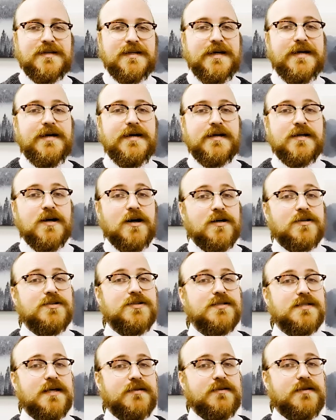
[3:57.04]
Cléa
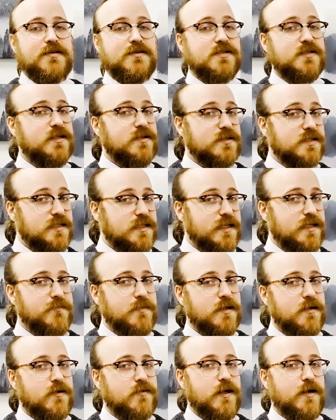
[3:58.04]
acknowledges that there's still
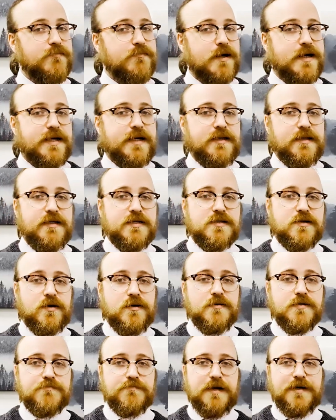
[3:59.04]
stigma around breaking these
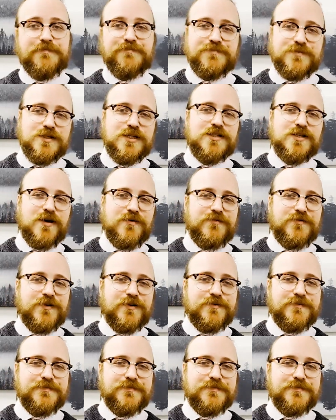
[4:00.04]
norms, but she's hopeful.